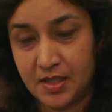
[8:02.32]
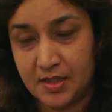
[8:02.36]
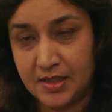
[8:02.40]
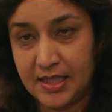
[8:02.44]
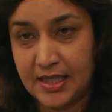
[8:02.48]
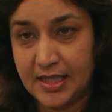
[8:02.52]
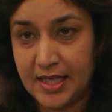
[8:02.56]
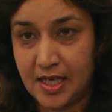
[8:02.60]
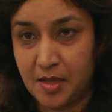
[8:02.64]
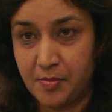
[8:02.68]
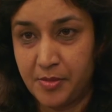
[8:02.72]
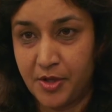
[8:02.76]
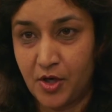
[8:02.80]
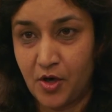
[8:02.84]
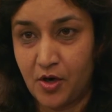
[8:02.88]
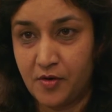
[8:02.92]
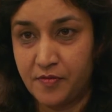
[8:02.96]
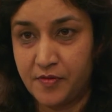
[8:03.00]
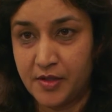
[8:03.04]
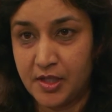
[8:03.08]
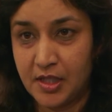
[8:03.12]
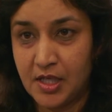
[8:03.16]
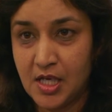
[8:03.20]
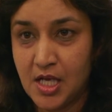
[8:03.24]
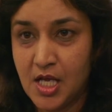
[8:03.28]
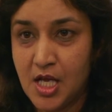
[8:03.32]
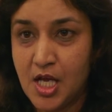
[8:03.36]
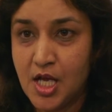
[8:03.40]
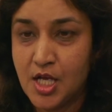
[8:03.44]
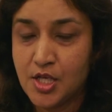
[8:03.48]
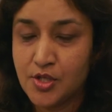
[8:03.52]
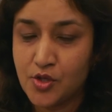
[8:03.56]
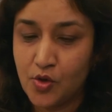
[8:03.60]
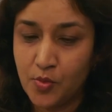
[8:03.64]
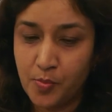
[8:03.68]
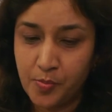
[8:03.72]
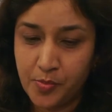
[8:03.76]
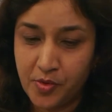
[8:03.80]
that can be offered.
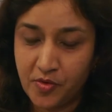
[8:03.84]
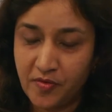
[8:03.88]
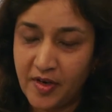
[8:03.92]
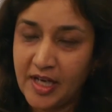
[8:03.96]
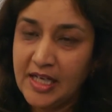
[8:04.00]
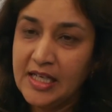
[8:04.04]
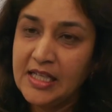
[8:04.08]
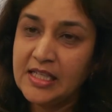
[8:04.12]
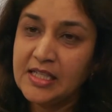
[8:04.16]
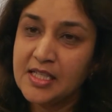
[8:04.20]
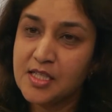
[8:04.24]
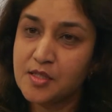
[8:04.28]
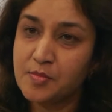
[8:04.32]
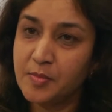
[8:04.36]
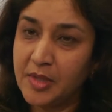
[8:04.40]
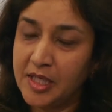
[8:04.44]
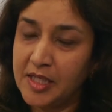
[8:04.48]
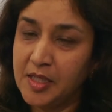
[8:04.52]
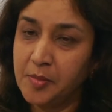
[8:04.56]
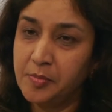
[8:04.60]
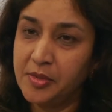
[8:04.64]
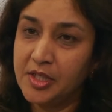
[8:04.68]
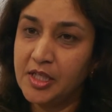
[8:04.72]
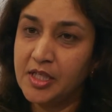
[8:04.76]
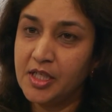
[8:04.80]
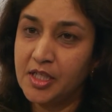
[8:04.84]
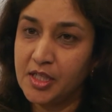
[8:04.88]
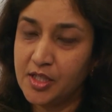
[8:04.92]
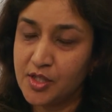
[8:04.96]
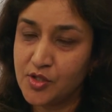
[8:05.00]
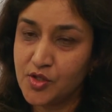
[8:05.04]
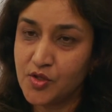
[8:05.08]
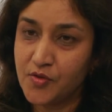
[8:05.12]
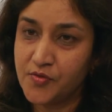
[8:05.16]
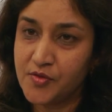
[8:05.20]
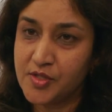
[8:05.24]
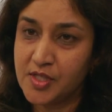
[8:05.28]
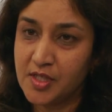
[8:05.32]
So providing these multiple
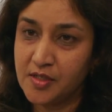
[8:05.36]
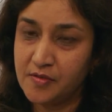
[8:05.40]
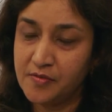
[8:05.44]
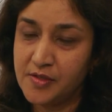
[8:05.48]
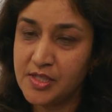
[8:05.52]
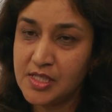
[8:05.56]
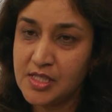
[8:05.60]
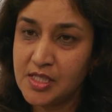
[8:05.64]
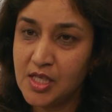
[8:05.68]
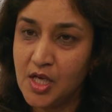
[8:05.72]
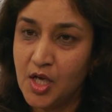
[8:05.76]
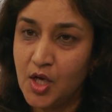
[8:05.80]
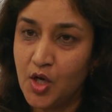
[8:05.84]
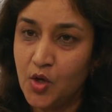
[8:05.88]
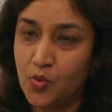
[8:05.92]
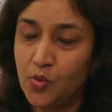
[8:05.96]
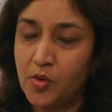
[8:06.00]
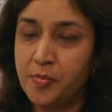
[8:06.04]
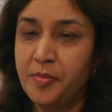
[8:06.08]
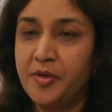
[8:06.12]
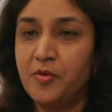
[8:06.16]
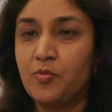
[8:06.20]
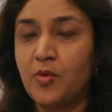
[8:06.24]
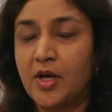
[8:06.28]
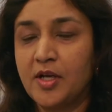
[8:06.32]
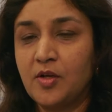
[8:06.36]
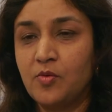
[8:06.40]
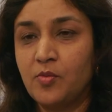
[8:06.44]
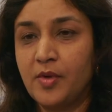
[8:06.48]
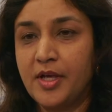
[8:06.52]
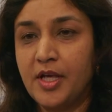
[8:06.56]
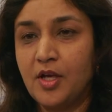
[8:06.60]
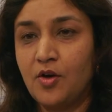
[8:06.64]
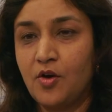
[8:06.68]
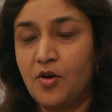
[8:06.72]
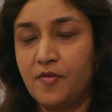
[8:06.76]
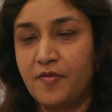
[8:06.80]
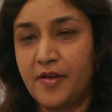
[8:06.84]
tiers of service would be one
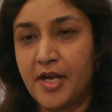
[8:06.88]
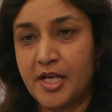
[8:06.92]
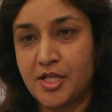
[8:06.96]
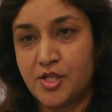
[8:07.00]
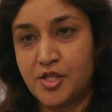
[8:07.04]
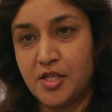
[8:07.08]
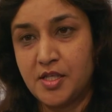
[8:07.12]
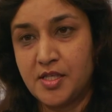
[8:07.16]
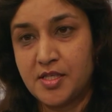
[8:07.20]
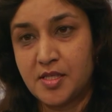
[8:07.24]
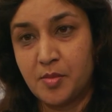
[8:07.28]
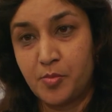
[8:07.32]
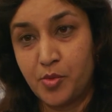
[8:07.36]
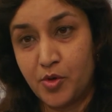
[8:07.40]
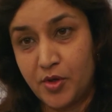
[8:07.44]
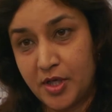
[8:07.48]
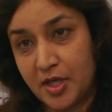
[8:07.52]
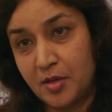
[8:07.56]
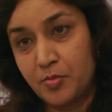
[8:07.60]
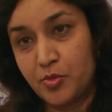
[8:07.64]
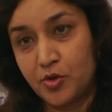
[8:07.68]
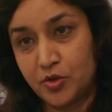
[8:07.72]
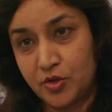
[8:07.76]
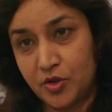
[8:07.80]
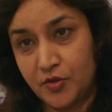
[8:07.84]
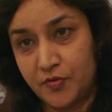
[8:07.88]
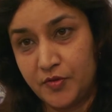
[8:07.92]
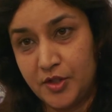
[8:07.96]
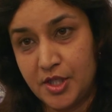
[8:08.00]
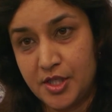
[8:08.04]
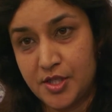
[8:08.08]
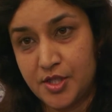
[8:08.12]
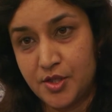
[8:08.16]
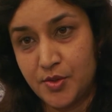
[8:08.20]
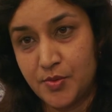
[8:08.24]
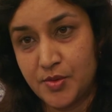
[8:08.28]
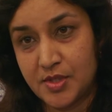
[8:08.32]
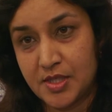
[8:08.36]
way of actually supporting both of
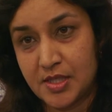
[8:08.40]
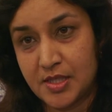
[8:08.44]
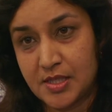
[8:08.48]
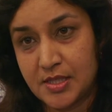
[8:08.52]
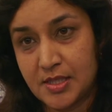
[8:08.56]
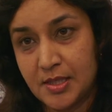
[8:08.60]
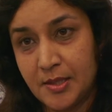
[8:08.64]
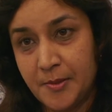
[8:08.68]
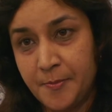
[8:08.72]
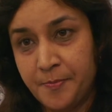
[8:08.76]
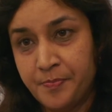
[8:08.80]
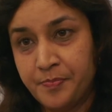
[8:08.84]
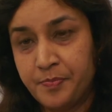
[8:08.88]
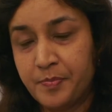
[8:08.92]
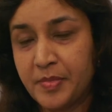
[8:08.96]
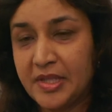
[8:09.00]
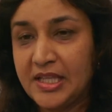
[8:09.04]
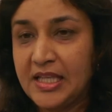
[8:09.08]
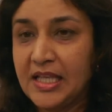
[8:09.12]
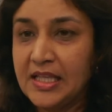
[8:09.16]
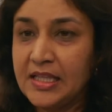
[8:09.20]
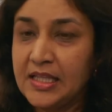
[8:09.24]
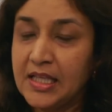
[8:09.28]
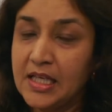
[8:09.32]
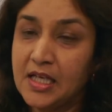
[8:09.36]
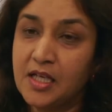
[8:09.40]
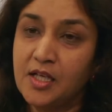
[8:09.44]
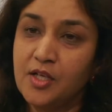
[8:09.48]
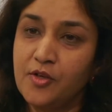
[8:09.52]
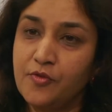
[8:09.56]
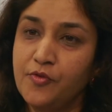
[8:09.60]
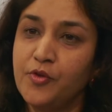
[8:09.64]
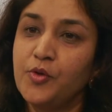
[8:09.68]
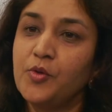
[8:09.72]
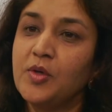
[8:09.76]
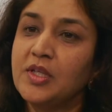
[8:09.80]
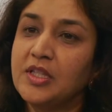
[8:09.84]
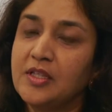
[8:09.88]
these users. But then there are a
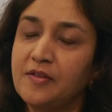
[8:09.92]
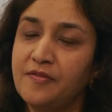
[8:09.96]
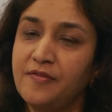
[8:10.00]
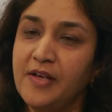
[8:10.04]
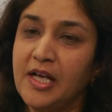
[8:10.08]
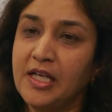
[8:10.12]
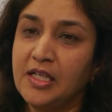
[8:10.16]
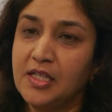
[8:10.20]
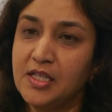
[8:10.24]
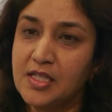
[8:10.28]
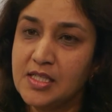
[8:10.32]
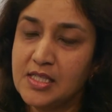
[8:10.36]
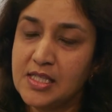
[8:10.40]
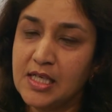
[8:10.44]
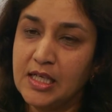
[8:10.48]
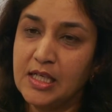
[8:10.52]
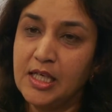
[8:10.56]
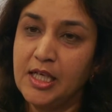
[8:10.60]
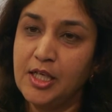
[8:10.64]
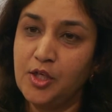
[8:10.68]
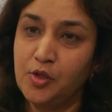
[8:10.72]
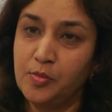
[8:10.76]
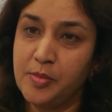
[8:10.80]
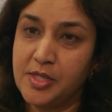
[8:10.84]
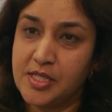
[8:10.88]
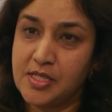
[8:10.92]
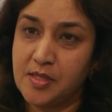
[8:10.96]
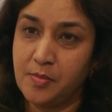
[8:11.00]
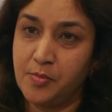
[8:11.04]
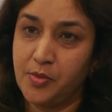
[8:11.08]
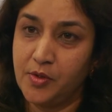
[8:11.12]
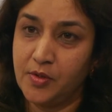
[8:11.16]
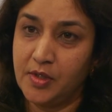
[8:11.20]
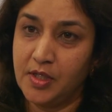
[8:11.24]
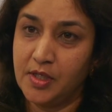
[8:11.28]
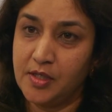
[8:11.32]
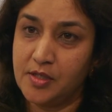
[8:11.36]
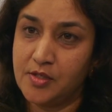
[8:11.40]
few other factors that need to be
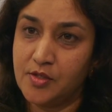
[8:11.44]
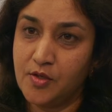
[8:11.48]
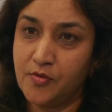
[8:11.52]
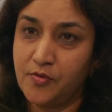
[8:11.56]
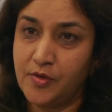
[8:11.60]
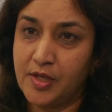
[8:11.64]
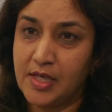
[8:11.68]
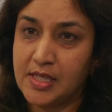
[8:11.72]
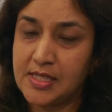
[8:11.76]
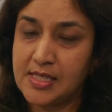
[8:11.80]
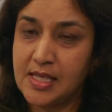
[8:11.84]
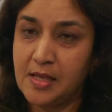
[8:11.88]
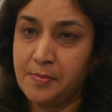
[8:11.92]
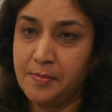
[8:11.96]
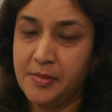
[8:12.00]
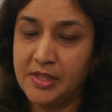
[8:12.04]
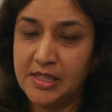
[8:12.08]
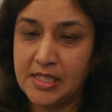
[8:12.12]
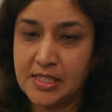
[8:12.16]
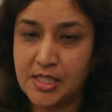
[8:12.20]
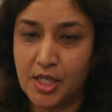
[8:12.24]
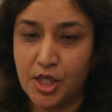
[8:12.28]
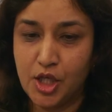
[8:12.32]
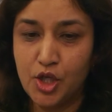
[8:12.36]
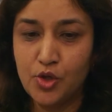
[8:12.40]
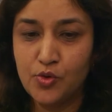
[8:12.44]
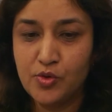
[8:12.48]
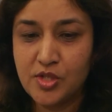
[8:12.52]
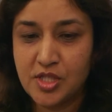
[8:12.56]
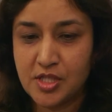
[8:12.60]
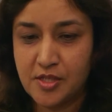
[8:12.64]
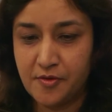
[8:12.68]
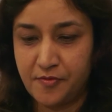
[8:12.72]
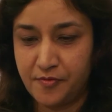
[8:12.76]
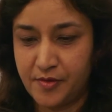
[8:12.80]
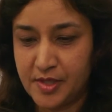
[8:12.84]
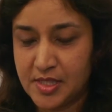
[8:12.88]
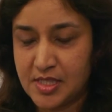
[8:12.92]
supported. So for example, there's a huge
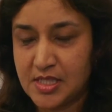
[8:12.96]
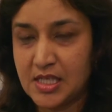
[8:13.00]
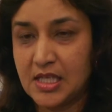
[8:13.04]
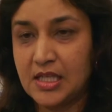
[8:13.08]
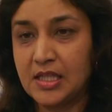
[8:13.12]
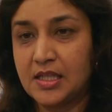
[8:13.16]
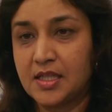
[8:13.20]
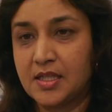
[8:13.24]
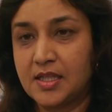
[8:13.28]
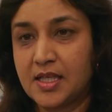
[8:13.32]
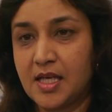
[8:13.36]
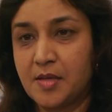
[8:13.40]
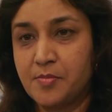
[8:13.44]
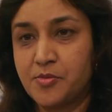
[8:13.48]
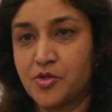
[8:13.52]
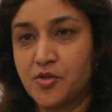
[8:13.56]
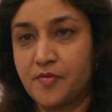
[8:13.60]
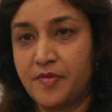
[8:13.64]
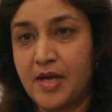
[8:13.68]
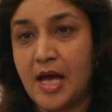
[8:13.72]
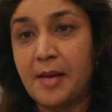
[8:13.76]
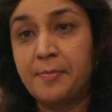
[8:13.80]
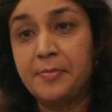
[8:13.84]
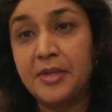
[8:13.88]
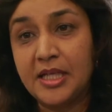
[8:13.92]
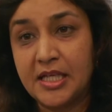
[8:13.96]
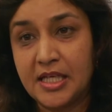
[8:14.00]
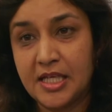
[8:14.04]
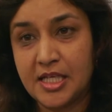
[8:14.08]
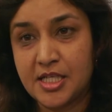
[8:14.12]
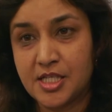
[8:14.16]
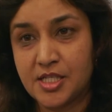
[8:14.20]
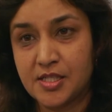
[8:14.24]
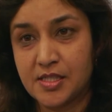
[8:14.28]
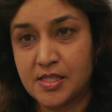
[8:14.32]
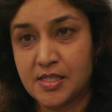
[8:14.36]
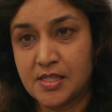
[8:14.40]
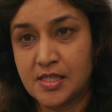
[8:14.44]
difference in the types of
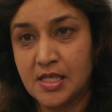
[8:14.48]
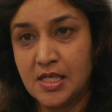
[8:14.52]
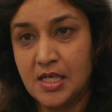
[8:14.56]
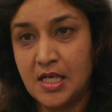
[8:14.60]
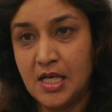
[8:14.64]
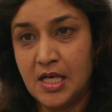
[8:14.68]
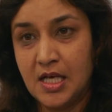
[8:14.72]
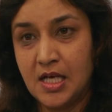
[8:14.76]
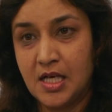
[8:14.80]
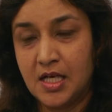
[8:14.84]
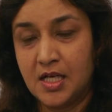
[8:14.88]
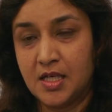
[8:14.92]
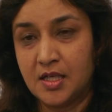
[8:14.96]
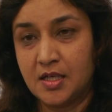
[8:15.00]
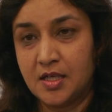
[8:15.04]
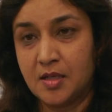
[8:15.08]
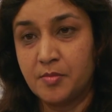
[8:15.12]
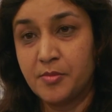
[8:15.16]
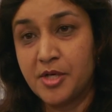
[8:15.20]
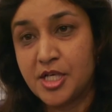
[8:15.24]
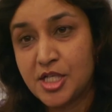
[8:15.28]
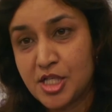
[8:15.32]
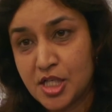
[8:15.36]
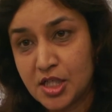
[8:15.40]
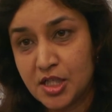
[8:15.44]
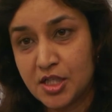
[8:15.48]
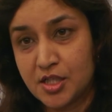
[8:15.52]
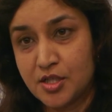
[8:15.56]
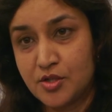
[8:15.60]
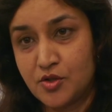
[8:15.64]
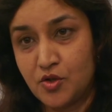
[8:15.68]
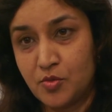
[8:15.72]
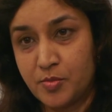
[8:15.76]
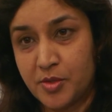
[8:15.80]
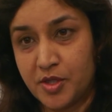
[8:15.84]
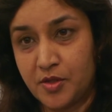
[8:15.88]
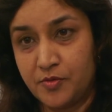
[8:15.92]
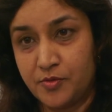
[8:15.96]
applications a commercial
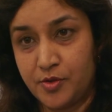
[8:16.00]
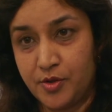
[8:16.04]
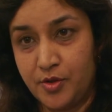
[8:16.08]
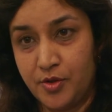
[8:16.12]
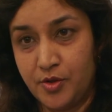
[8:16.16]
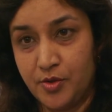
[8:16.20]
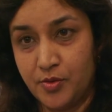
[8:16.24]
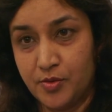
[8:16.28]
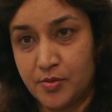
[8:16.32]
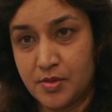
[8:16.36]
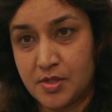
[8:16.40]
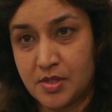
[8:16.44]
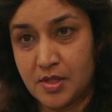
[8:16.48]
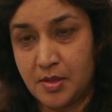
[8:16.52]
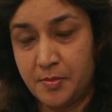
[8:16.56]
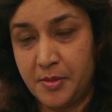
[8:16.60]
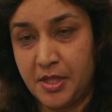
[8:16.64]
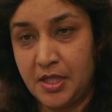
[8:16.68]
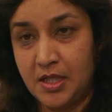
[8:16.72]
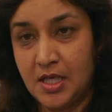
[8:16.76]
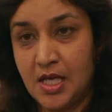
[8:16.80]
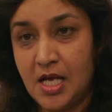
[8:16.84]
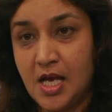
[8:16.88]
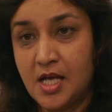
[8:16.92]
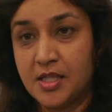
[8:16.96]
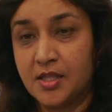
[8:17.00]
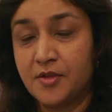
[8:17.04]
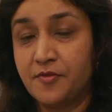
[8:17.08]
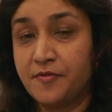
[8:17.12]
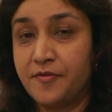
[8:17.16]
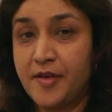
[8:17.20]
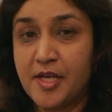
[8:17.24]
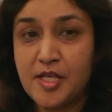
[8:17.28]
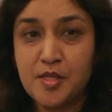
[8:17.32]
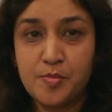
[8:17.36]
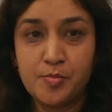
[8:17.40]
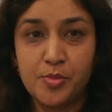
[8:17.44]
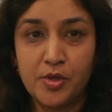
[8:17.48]
consumer would use. I mean, the
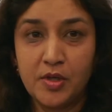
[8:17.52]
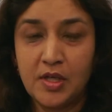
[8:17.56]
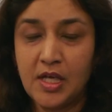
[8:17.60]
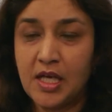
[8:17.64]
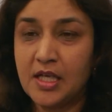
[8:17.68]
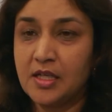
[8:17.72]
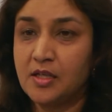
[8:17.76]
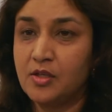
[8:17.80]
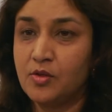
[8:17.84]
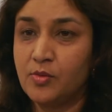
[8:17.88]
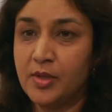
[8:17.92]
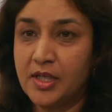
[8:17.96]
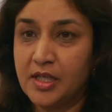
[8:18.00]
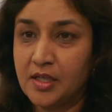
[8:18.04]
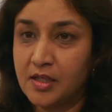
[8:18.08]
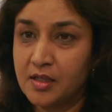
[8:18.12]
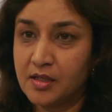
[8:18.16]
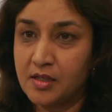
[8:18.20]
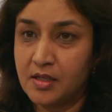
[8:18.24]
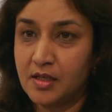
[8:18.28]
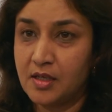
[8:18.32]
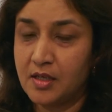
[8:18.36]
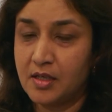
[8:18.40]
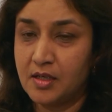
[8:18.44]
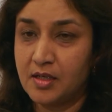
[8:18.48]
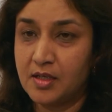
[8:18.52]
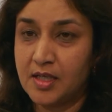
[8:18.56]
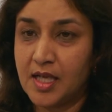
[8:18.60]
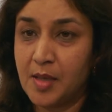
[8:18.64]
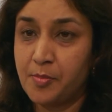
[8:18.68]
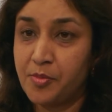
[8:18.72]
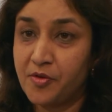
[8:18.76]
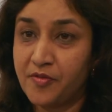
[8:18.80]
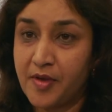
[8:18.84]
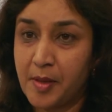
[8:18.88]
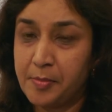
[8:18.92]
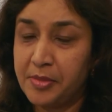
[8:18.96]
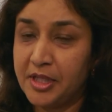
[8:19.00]
Facebook and Twitter
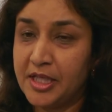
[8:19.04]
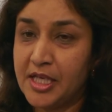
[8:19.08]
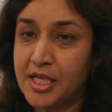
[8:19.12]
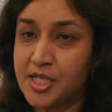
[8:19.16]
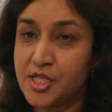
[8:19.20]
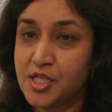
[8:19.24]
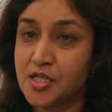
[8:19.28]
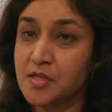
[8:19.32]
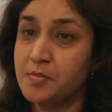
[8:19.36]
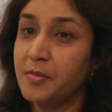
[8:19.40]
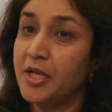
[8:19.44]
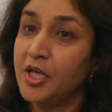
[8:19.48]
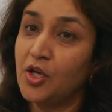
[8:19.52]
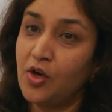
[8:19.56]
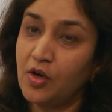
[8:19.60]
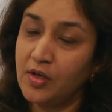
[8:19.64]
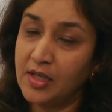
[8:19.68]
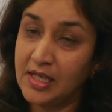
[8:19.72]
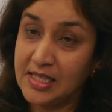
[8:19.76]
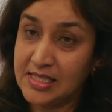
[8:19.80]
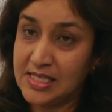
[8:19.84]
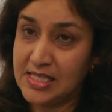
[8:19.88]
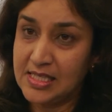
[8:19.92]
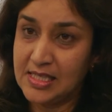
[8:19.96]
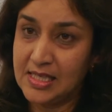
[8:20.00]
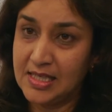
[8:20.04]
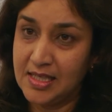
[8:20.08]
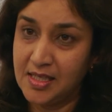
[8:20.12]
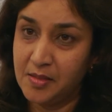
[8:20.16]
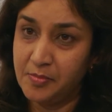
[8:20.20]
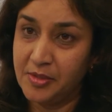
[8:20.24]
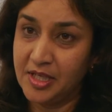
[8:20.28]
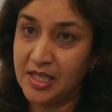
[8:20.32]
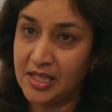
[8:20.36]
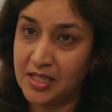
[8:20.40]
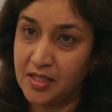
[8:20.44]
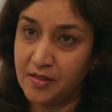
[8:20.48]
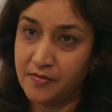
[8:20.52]
type of applications may not necessarily
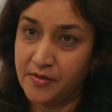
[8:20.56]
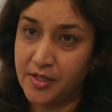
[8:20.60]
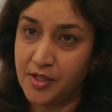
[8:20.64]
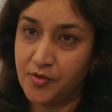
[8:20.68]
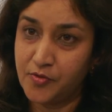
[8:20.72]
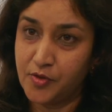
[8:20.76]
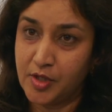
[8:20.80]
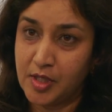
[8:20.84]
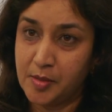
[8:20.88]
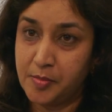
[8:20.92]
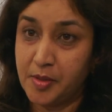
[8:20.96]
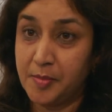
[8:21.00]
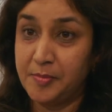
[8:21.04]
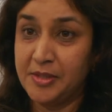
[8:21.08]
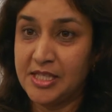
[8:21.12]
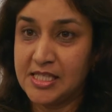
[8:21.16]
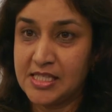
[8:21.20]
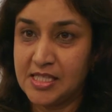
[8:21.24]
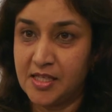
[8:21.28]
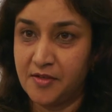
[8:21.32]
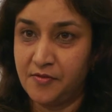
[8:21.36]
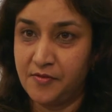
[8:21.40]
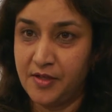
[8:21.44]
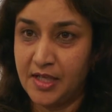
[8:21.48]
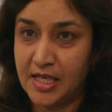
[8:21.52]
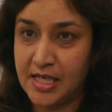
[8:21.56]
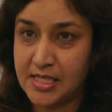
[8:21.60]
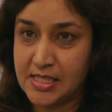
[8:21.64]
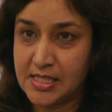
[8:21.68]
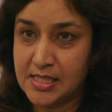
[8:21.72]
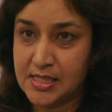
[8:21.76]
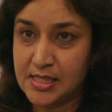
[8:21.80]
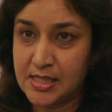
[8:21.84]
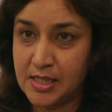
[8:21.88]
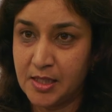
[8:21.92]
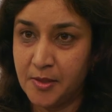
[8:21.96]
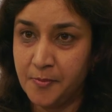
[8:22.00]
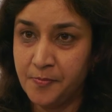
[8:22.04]
be relevant for a public safety
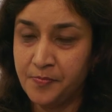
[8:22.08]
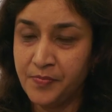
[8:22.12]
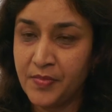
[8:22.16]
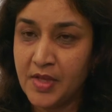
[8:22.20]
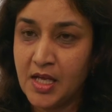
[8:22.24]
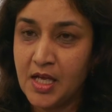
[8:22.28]
agency.